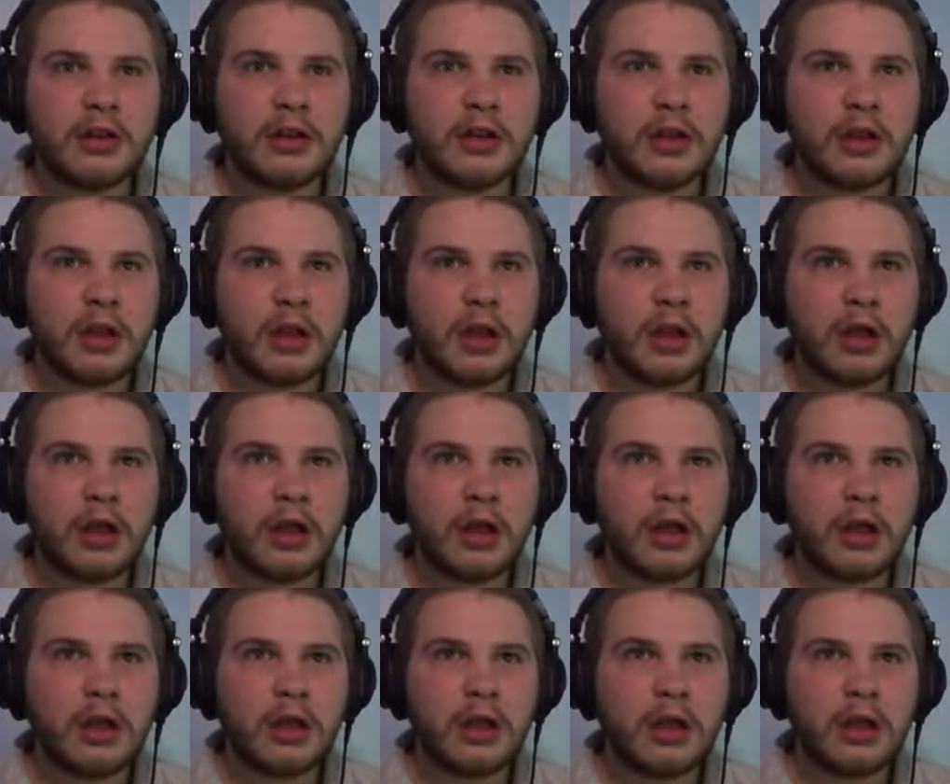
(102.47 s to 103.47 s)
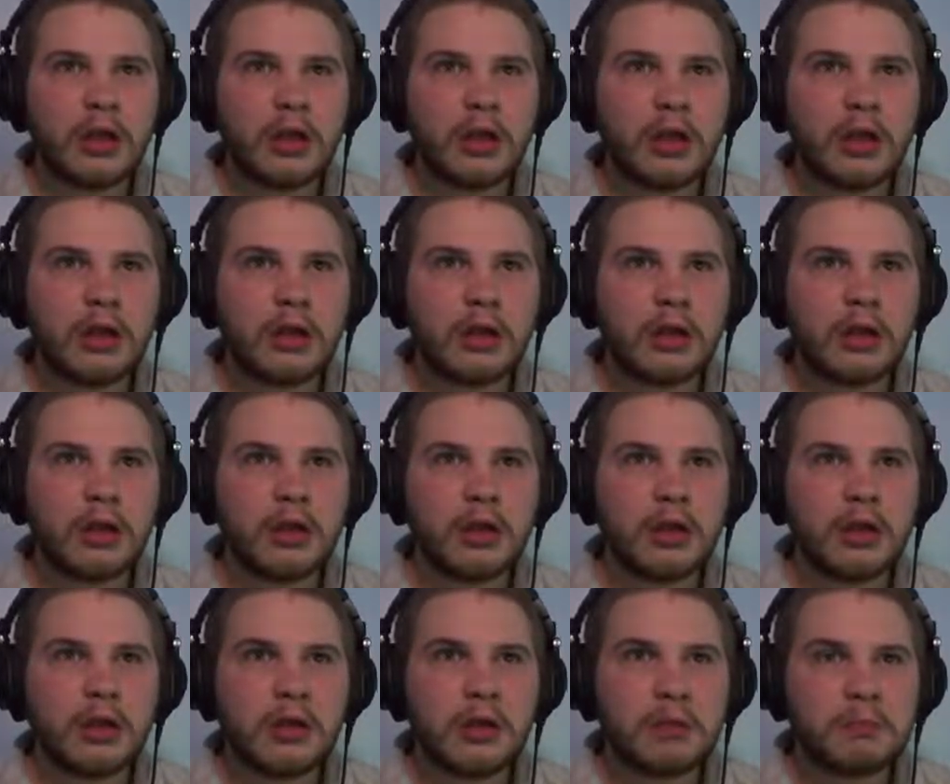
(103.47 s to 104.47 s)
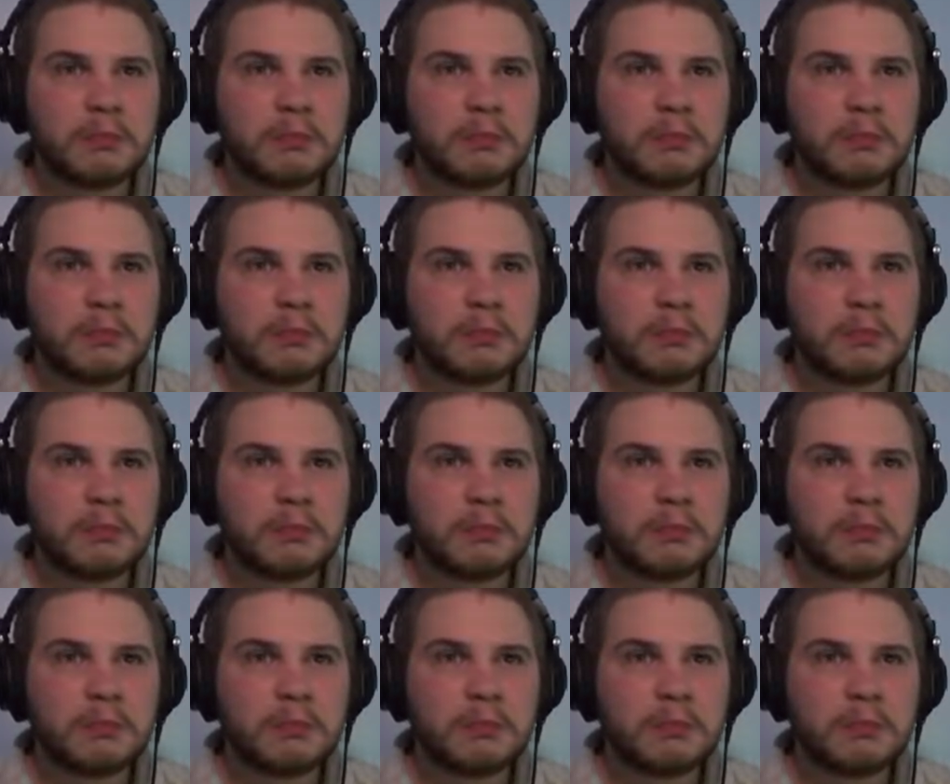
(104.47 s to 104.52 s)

Nothing is said.